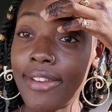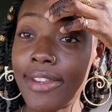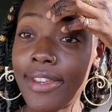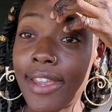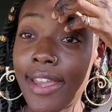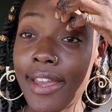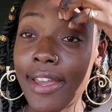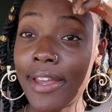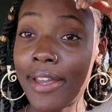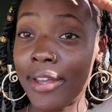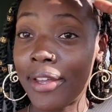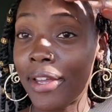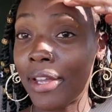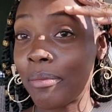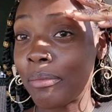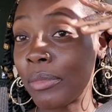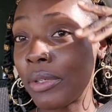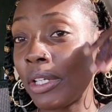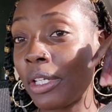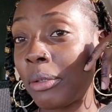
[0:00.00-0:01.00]
Yeah,
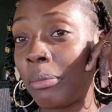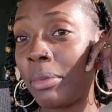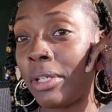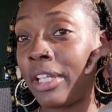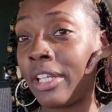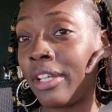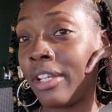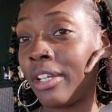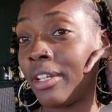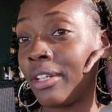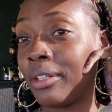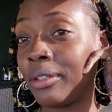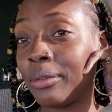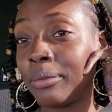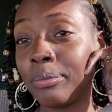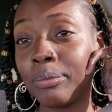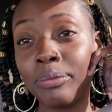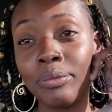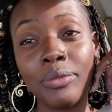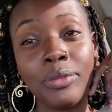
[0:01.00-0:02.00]
I'm gonna be,
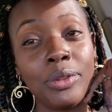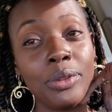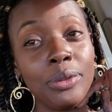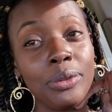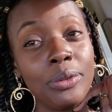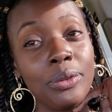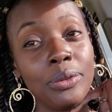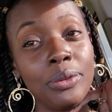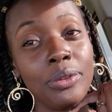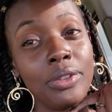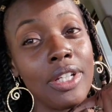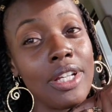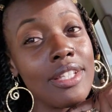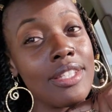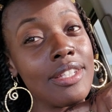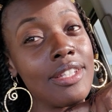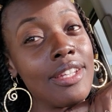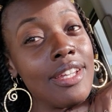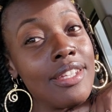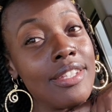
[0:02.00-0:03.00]
ooh, y'all
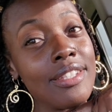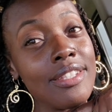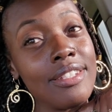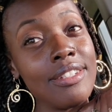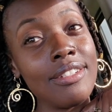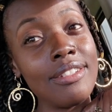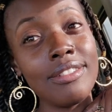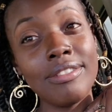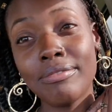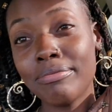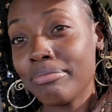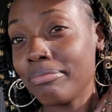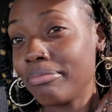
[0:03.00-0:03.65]
see that sun?